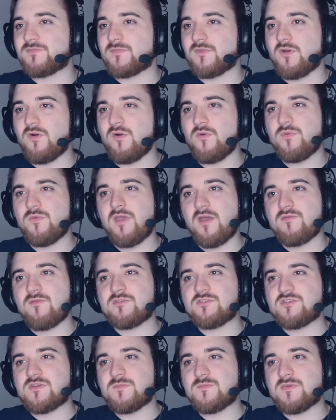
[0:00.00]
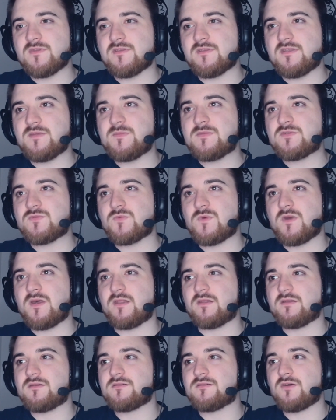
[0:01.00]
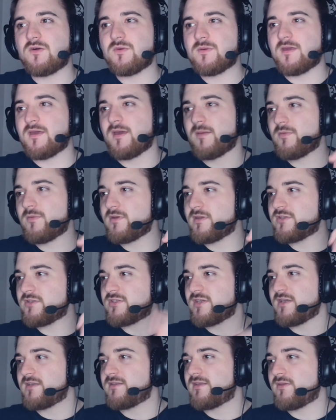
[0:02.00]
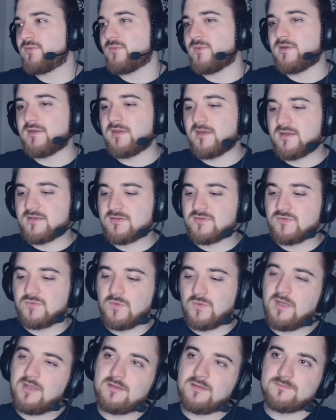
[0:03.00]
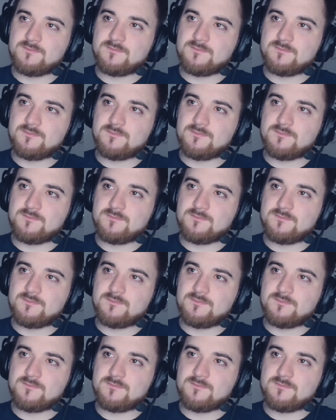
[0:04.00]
Oh, we have a champion team as well. Okay, I'm gonna check that one as well.